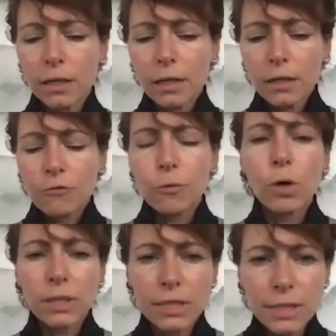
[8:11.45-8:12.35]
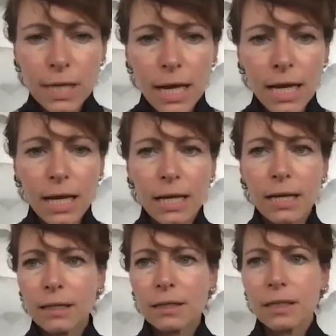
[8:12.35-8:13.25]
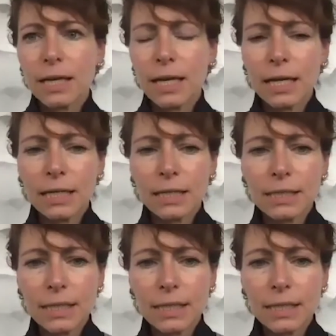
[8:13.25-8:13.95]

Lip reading: from 1 to 10 and